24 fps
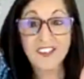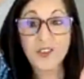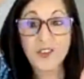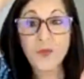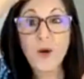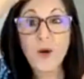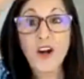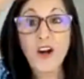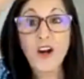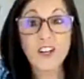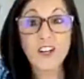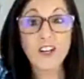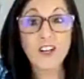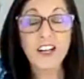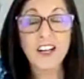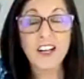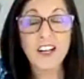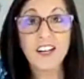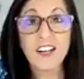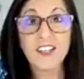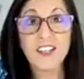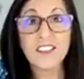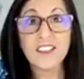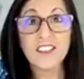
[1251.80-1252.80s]
welcome
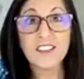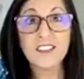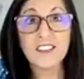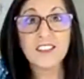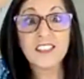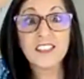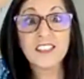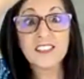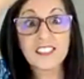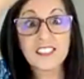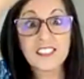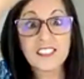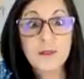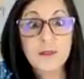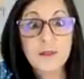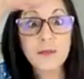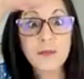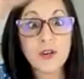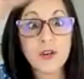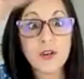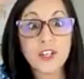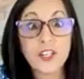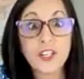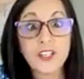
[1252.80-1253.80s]
uh, the
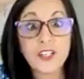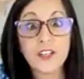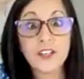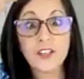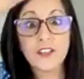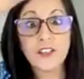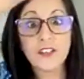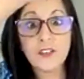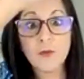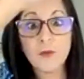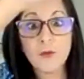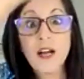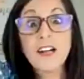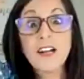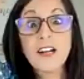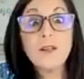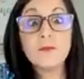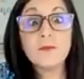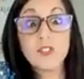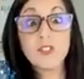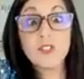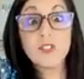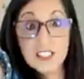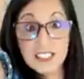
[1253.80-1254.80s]
stenberg Welcome
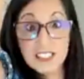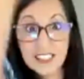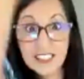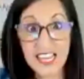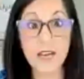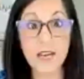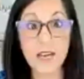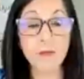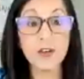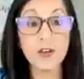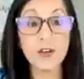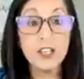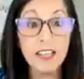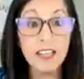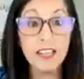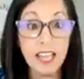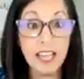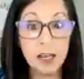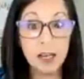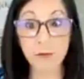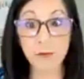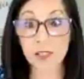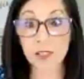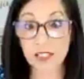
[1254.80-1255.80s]
to the Stenberg
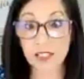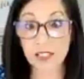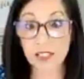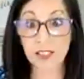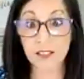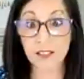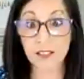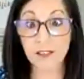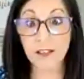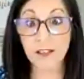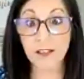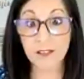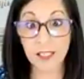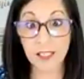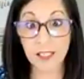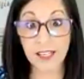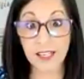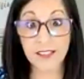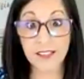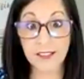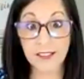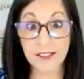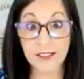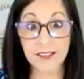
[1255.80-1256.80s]
Embassy.
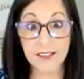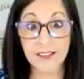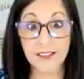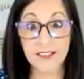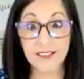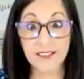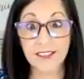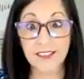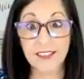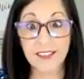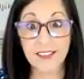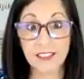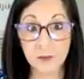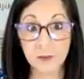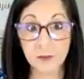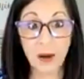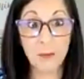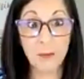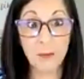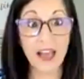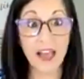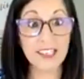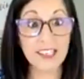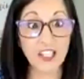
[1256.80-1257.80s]
Okay. It's in my
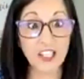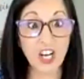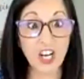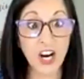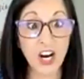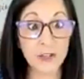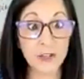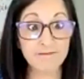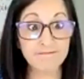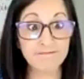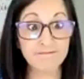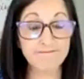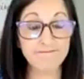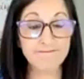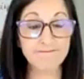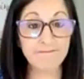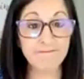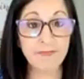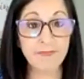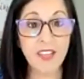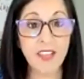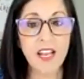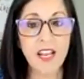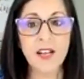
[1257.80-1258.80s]
backyard.
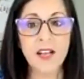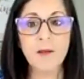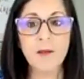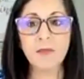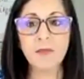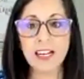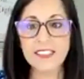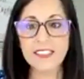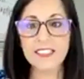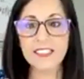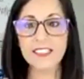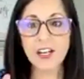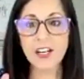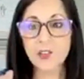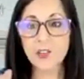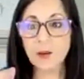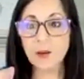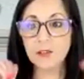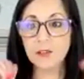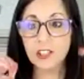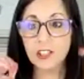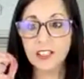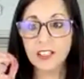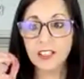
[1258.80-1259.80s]
But I tell you, I'm
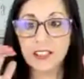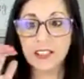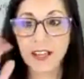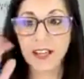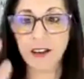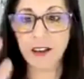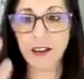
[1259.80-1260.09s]
looking now. I